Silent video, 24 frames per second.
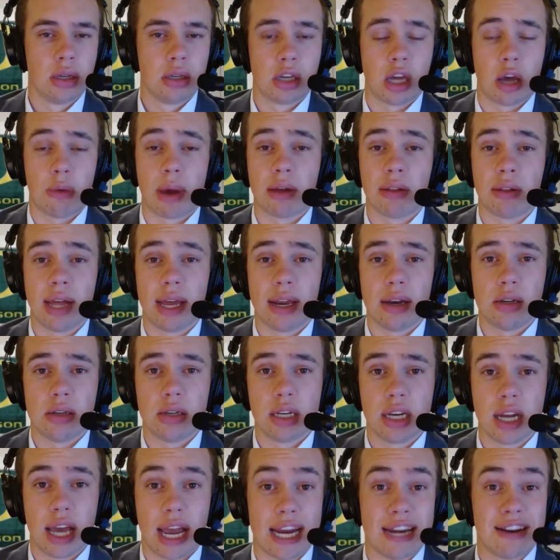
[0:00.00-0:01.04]
Come out later
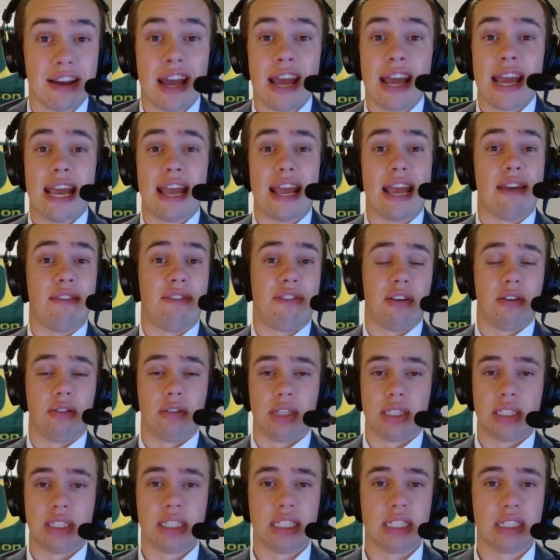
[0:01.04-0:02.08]
tonight. If you're
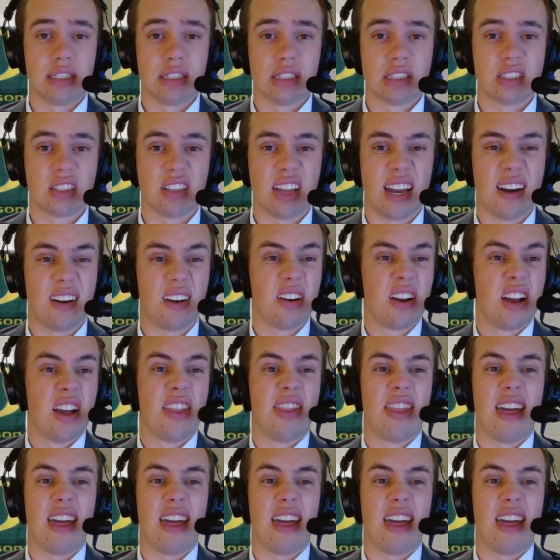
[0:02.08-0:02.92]
listening to this later,